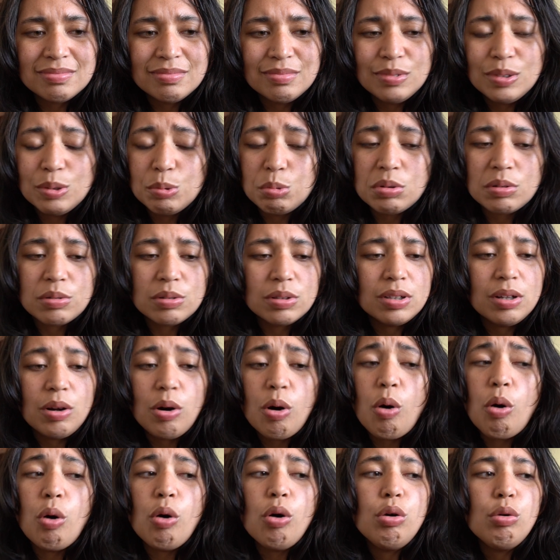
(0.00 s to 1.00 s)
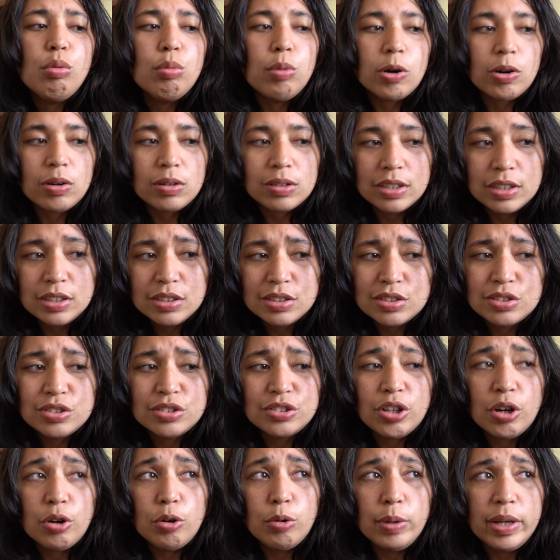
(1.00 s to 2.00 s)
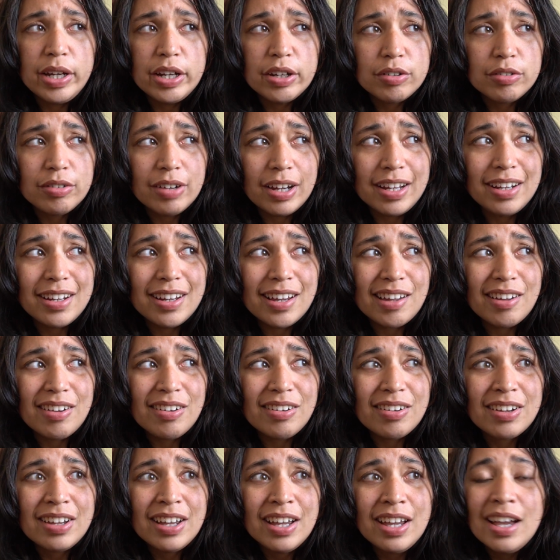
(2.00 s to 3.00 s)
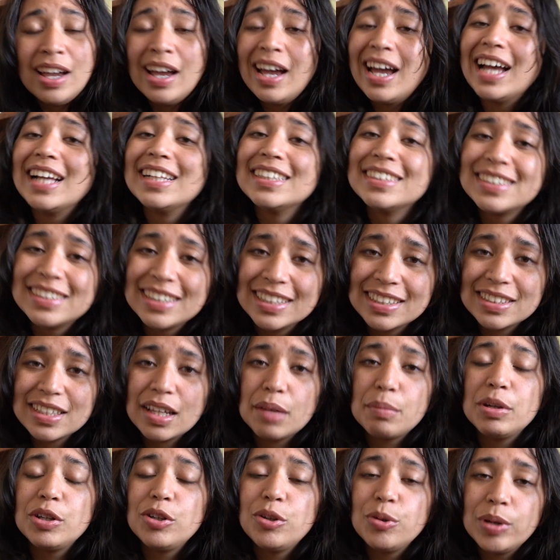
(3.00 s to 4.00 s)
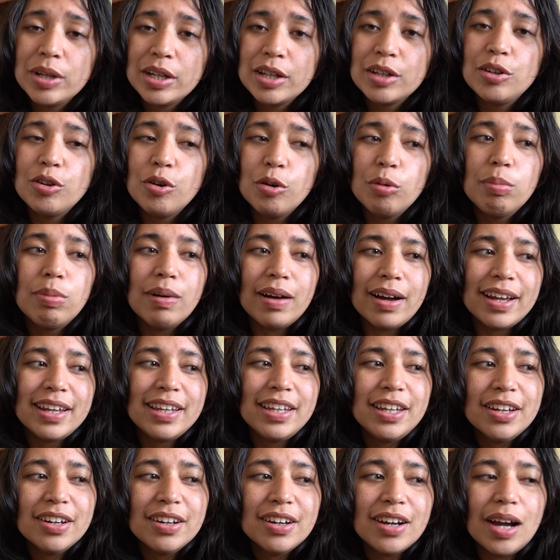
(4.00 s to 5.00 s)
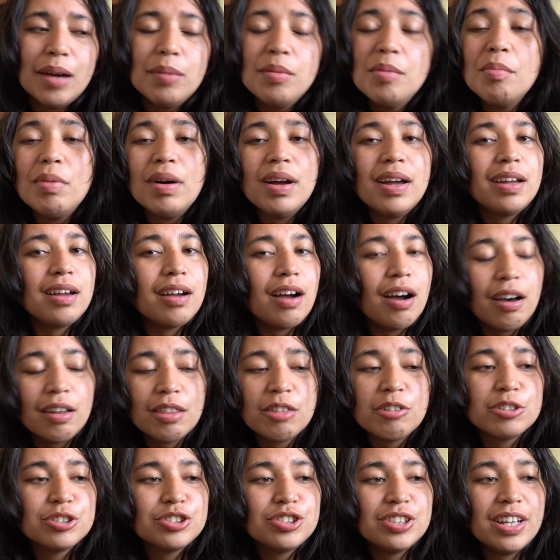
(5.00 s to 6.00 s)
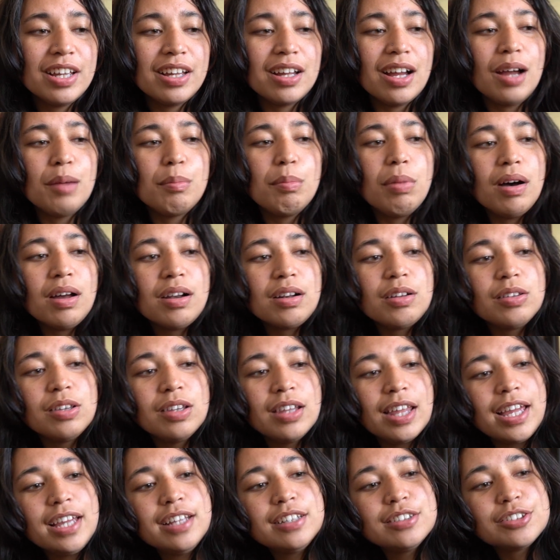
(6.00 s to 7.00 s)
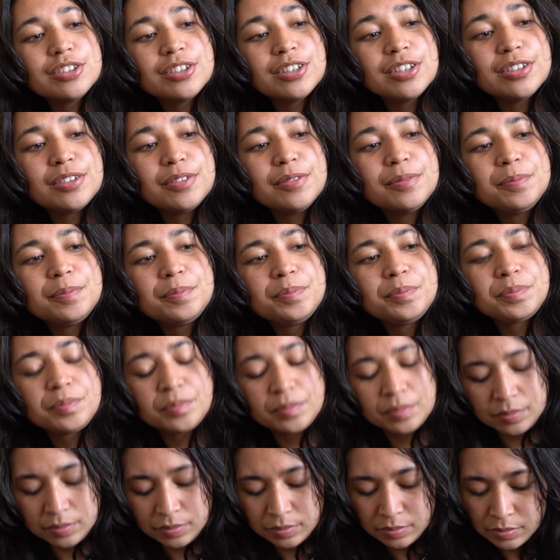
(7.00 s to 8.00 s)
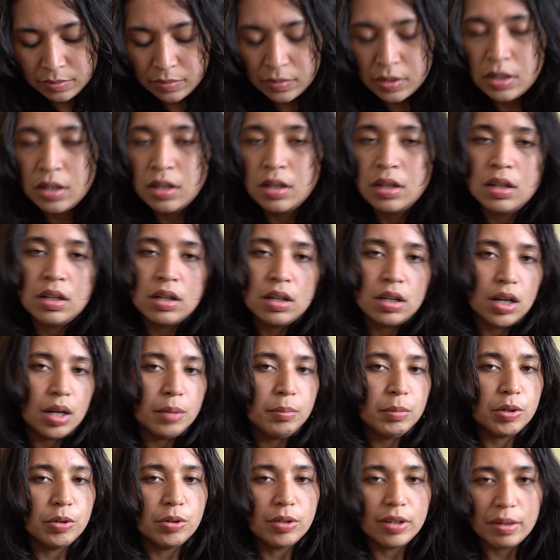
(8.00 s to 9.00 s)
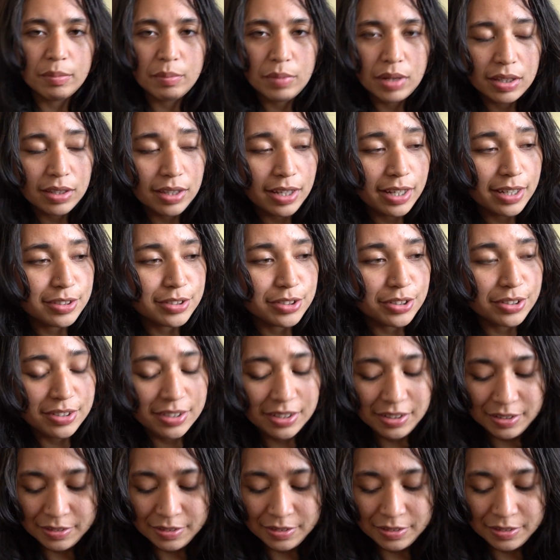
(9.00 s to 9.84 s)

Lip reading: The whole world is so weird right now. And since I've been doing a no buy year, I've been buying other shit. I bought a lantern. I'm gonna go get my lantern.